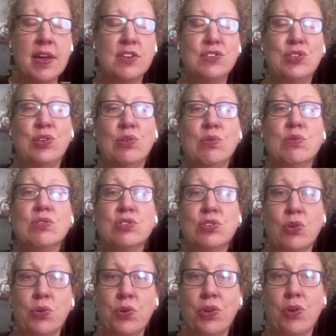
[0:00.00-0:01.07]
to show
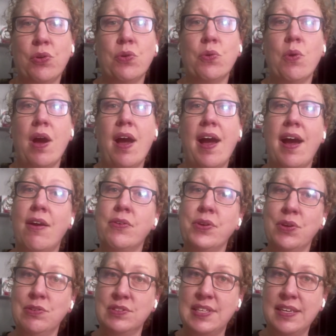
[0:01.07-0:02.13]
you how to
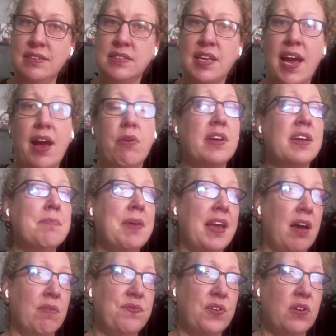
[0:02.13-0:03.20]
use it, how it can be
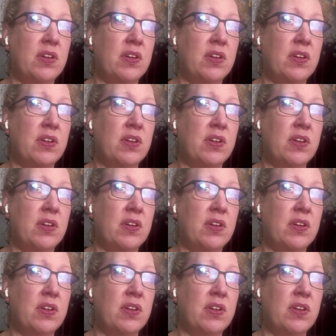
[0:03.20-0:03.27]
helpful,